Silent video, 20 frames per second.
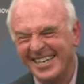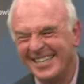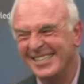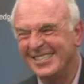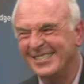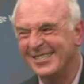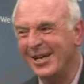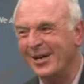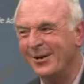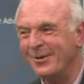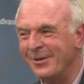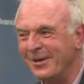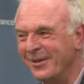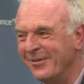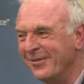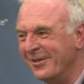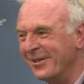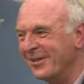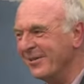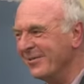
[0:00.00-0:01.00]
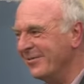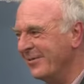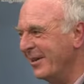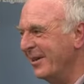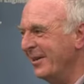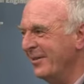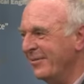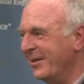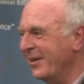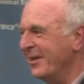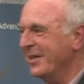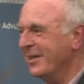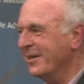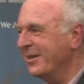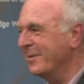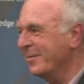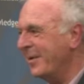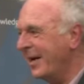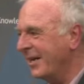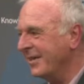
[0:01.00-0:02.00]
So we feel very, very
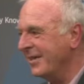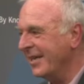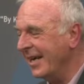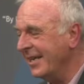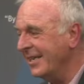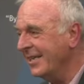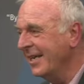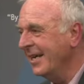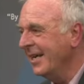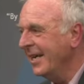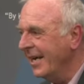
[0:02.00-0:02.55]
good about that.